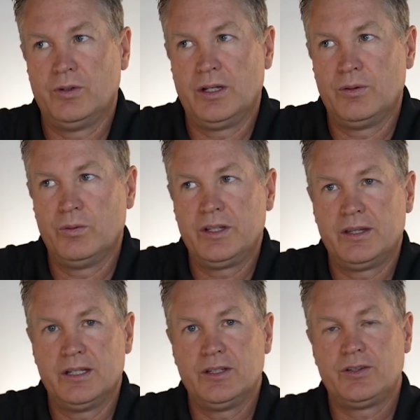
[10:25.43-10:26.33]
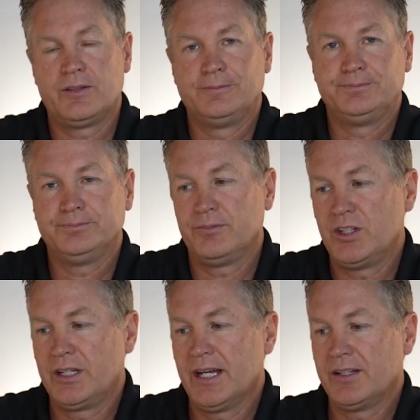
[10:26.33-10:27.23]
And with this,
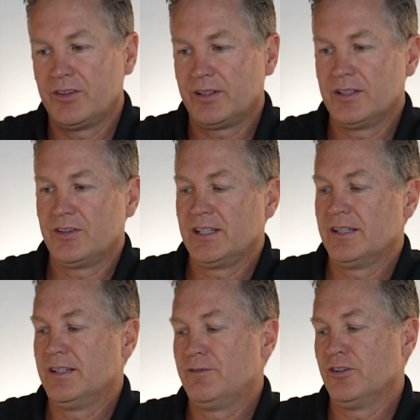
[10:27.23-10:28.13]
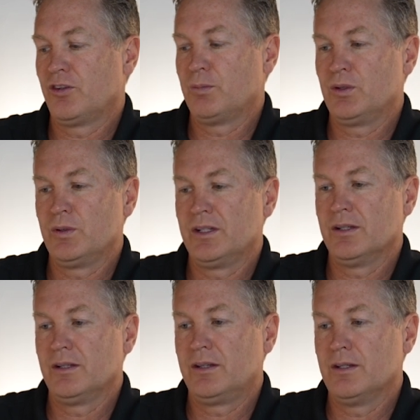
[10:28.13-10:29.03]
you kind of can see the difference between
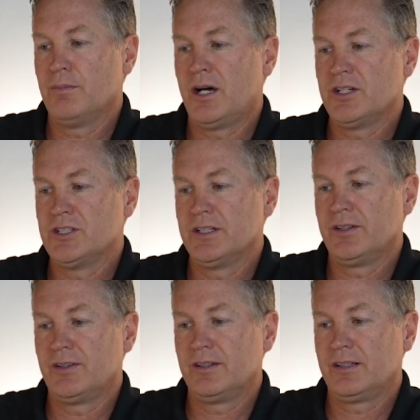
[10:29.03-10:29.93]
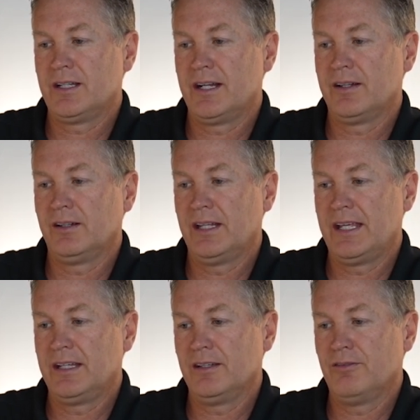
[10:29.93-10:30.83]
the homogeneous kind of
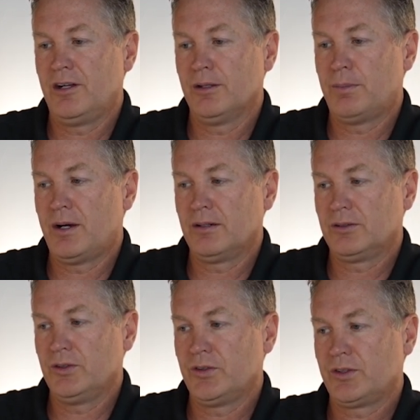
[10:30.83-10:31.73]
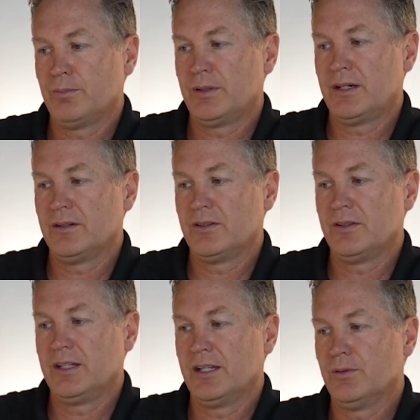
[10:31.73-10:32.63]
laying of all the particles compared
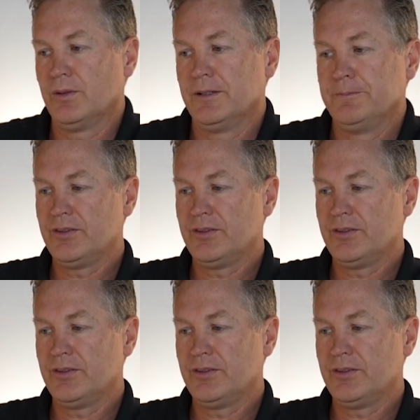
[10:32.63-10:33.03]
to the other one.